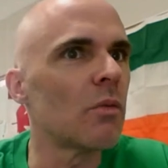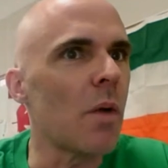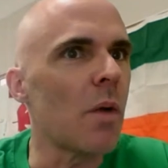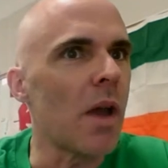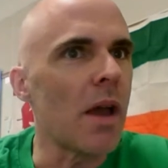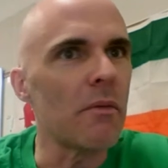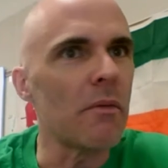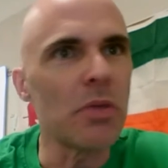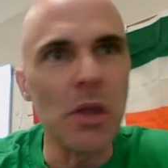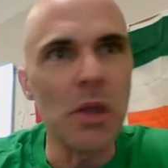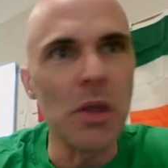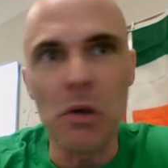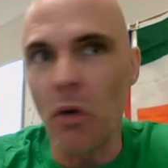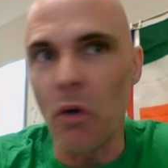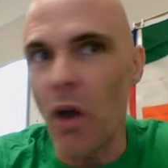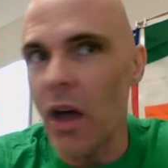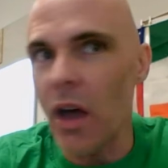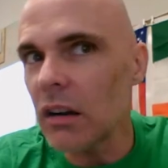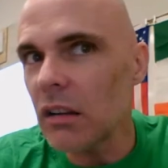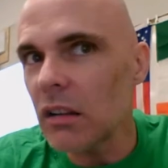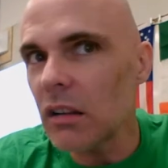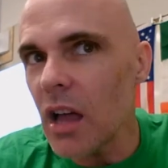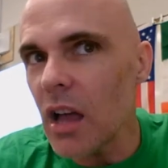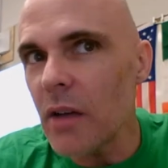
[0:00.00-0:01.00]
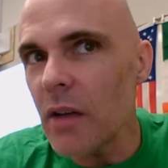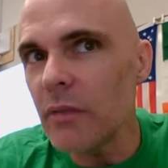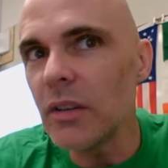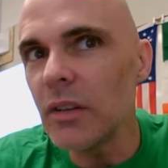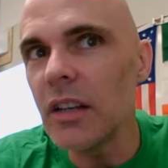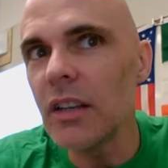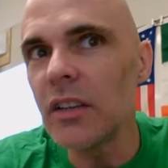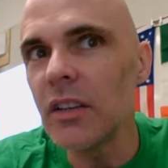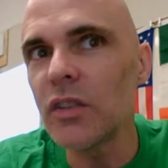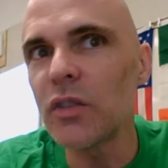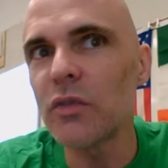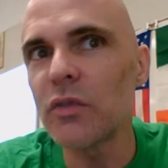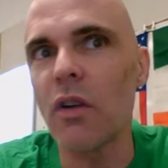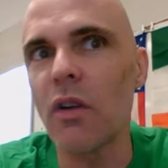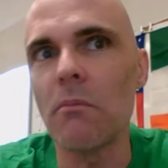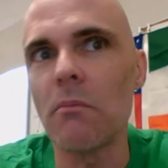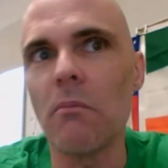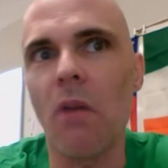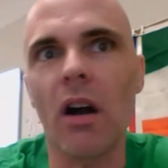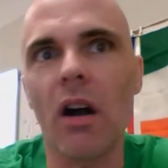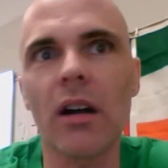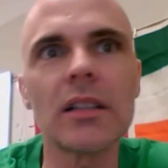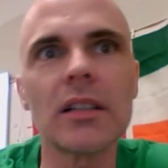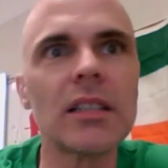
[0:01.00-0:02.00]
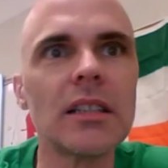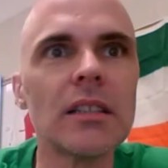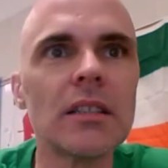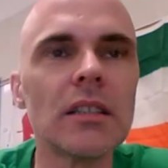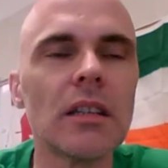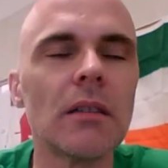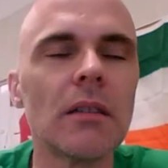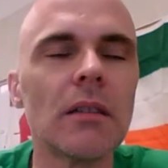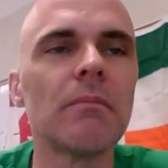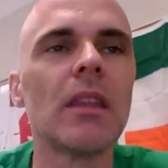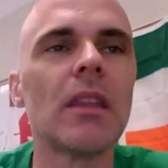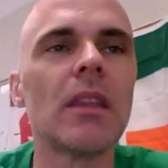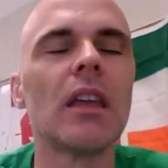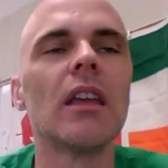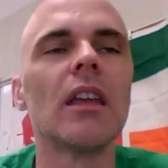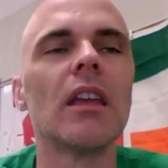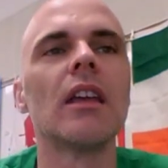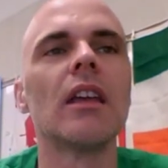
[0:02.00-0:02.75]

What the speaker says: We have theoretical evidence from Marxism.